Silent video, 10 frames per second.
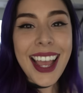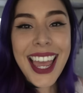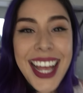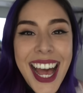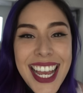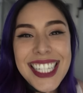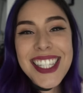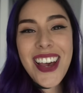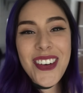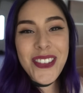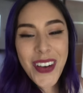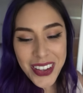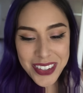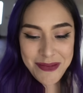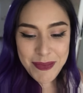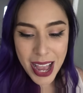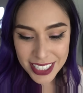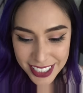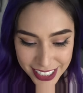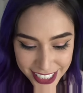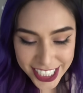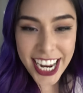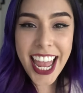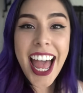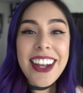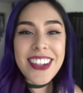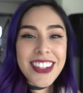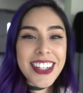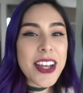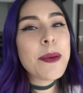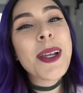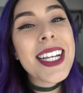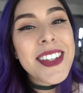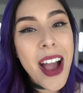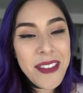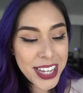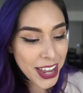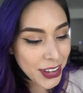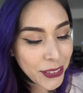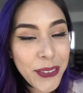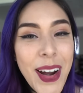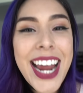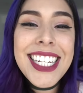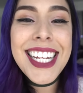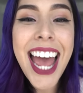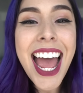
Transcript: Hey guys, welcome back to the channel. I hope you guys are having a great